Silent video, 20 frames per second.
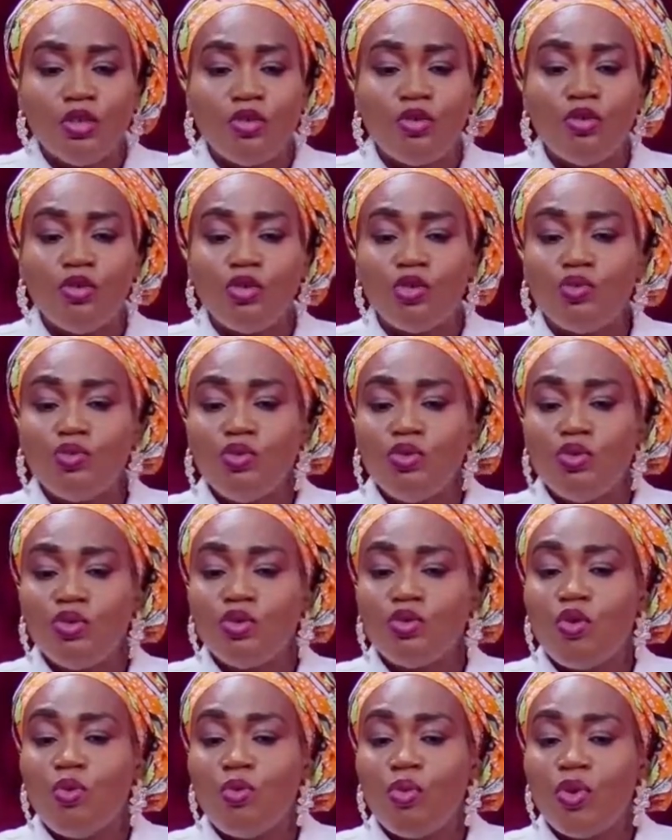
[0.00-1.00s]
those who
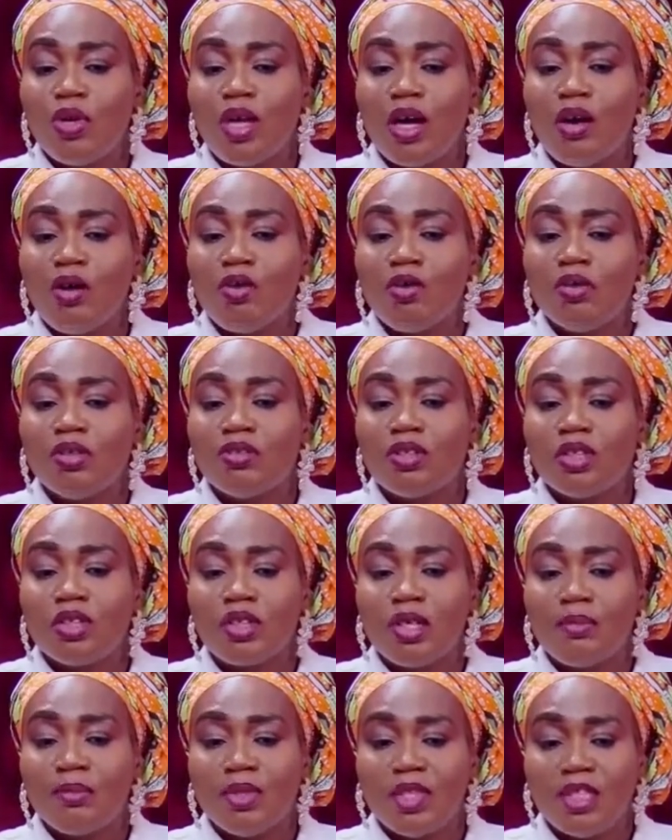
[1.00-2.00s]
use hormonal
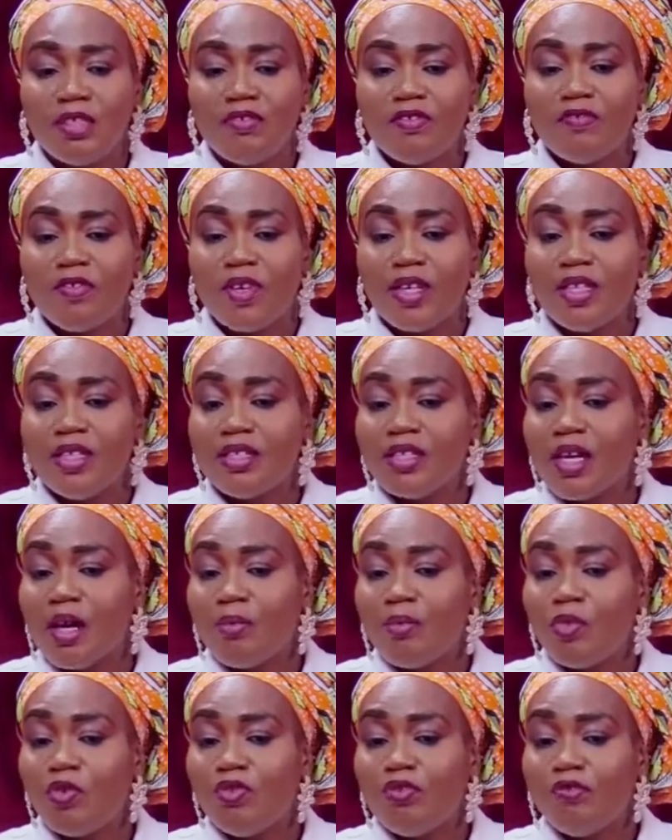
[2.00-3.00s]
contraceptives, for
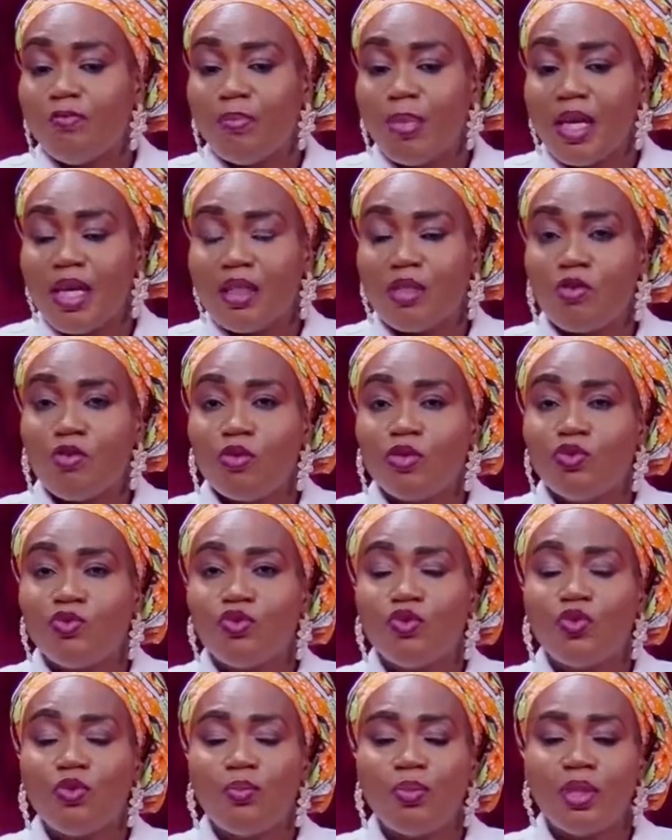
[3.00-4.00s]
example, birth
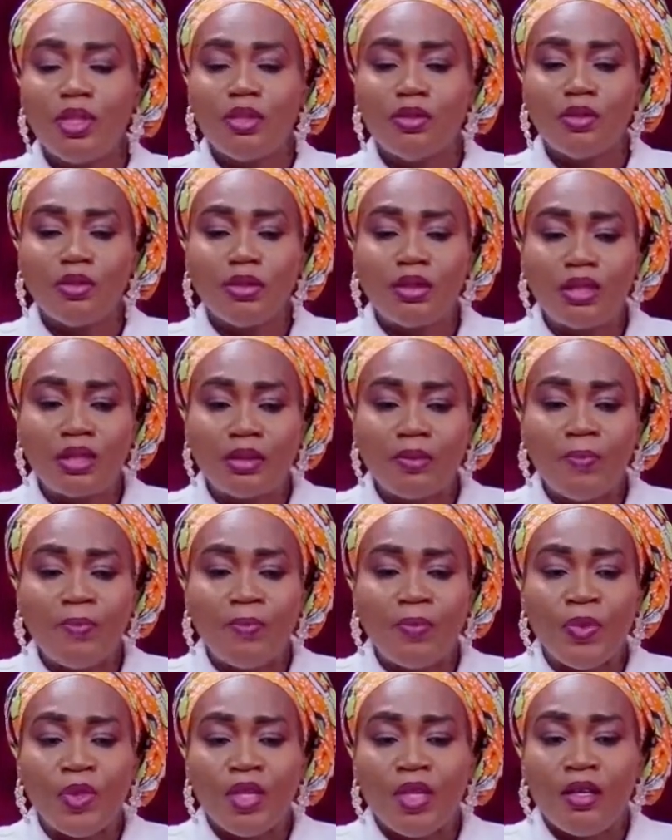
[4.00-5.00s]
control pills,
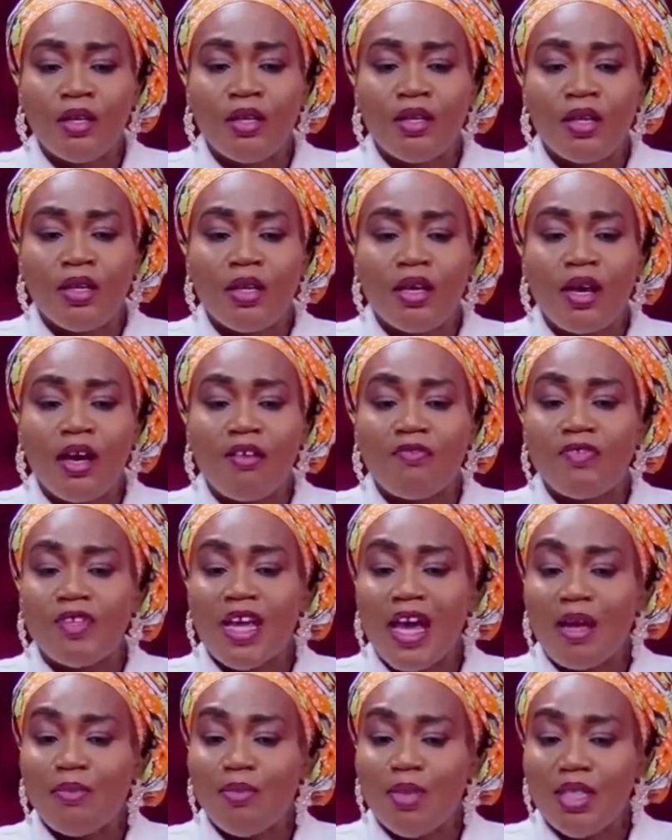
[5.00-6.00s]
have
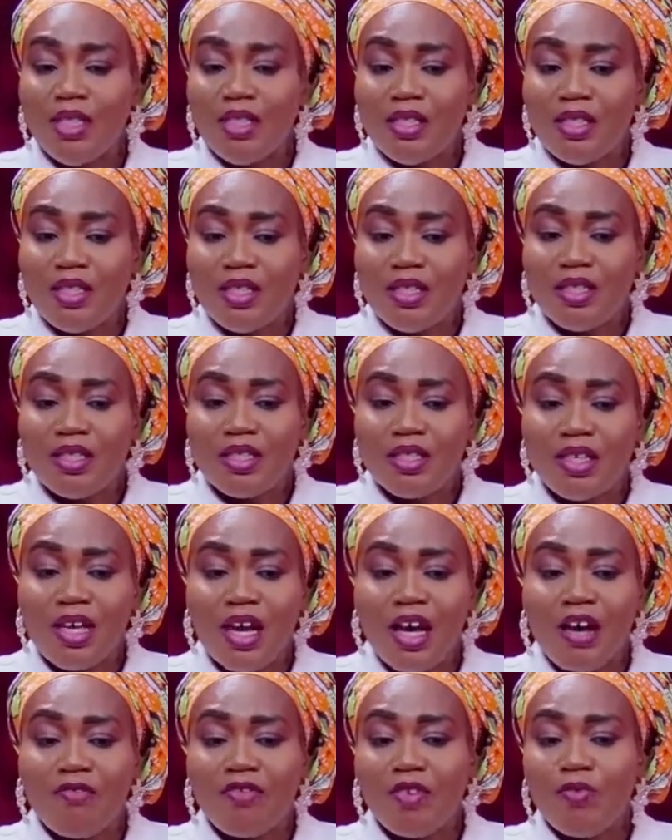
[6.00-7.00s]
diabetes,
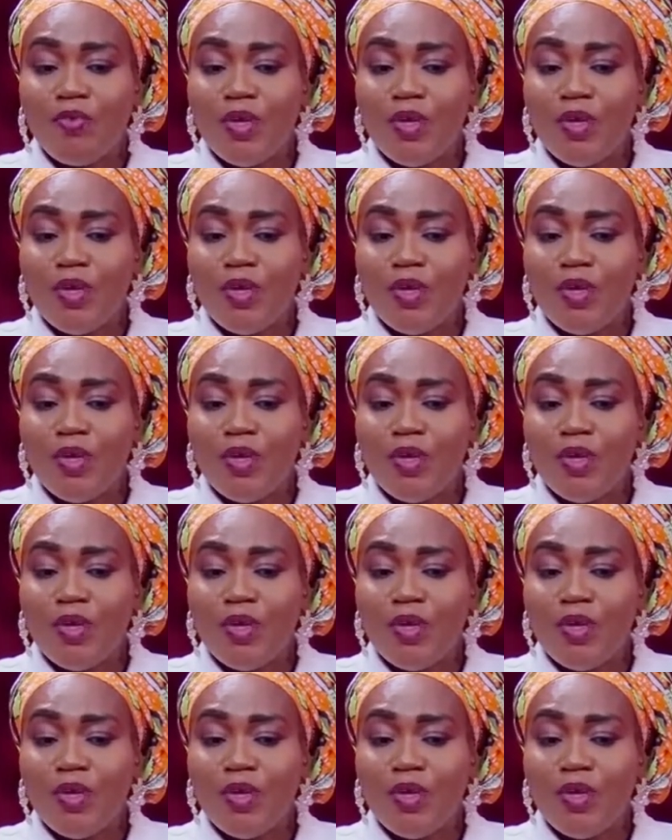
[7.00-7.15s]
have a